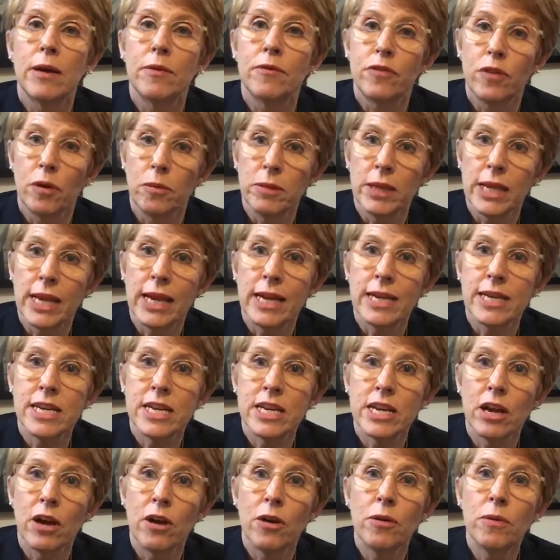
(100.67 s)
From the
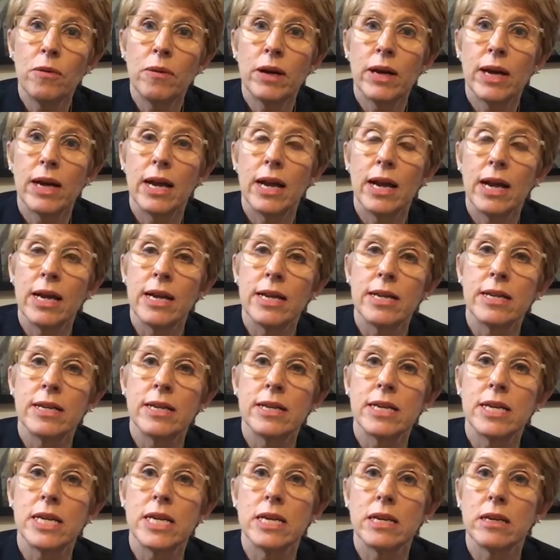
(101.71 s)
ATO,
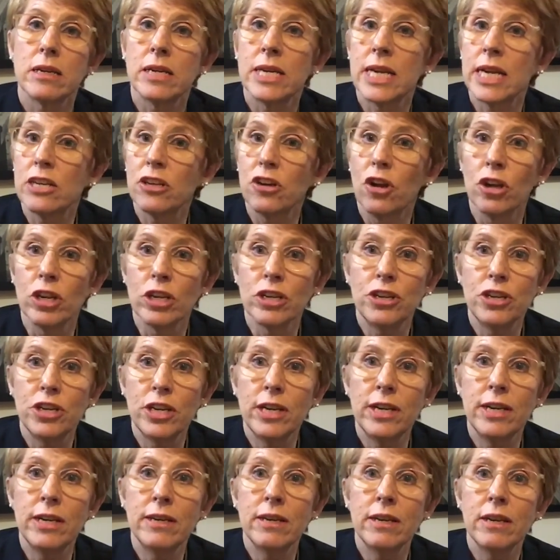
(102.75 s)
and
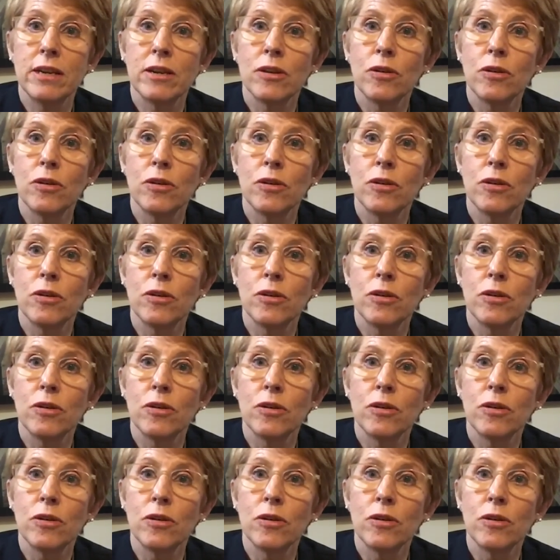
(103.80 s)
technology,